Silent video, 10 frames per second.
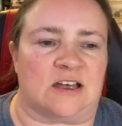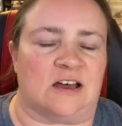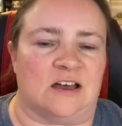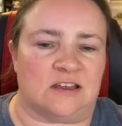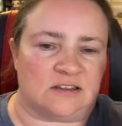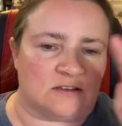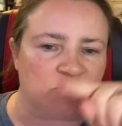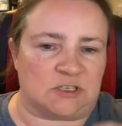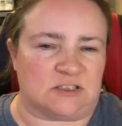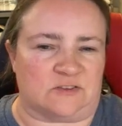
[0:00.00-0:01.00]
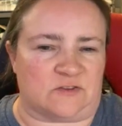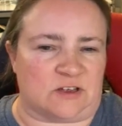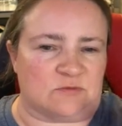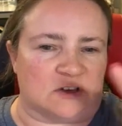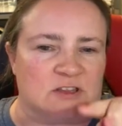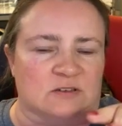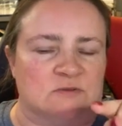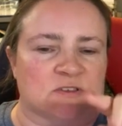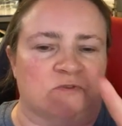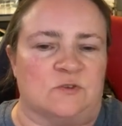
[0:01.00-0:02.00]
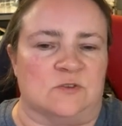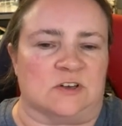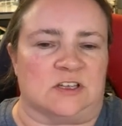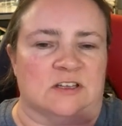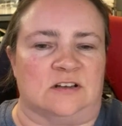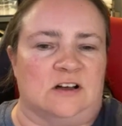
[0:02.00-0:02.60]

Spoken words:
cut the piece of fabric that was for it